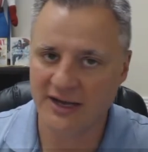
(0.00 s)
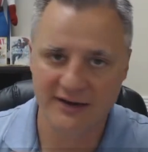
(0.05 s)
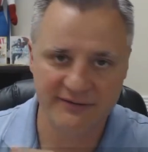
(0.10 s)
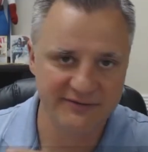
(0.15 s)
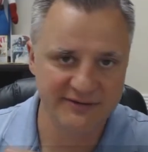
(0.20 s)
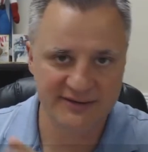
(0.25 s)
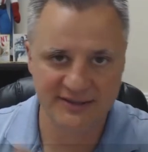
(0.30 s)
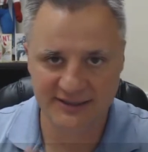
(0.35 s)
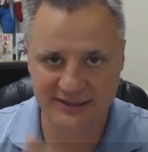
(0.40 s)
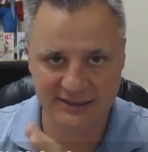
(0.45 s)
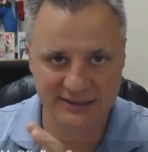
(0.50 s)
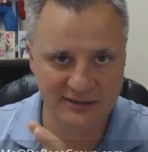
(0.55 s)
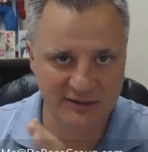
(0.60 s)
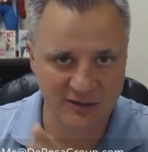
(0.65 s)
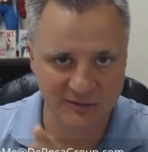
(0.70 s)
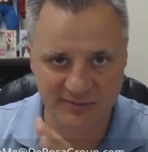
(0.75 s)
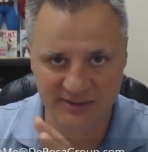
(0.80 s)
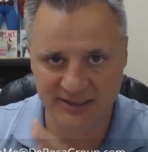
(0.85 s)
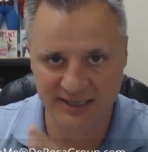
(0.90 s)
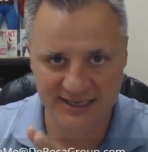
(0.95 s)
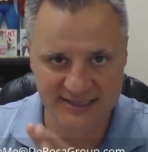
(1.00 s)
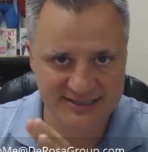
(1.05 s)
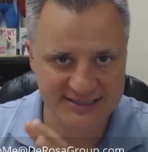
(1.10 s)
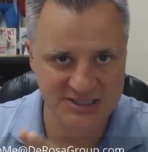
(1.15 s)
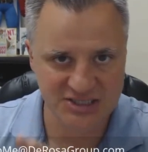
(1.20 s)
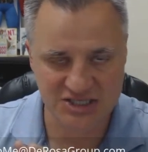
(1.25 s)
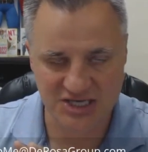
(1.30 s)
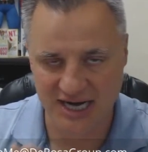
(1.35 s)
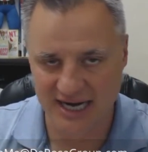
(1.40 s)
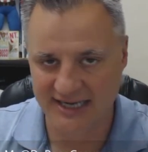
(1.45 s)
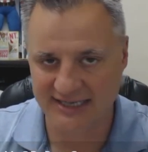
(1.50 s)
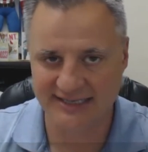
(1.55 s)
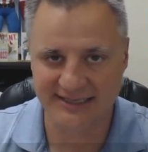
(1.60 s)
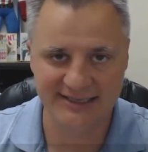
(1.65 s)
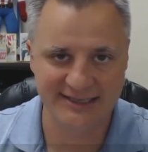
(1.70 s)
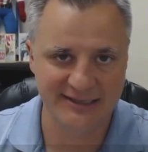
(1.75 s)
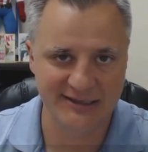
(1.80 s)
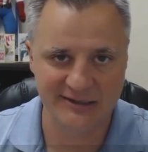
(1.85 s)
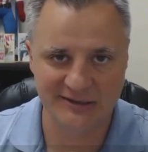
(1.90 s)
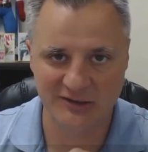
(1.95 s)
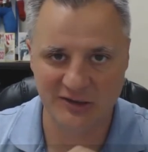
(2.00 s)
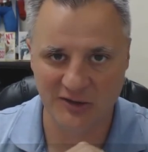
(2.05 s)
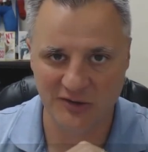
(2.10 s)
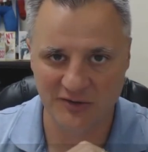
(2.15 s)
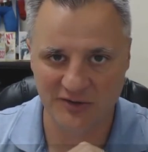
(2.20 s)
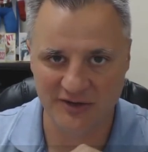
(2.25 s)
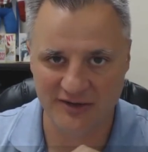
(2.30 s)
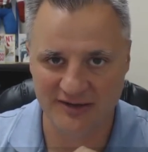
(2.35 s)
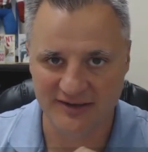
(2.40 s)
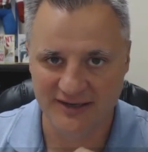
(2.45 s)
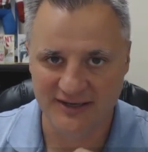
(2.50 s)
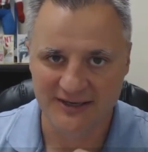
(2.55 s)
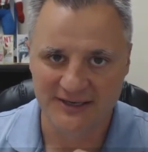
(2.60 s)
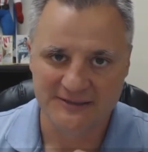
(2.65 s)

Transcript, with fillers: everything it'll all be nice and shiny and all the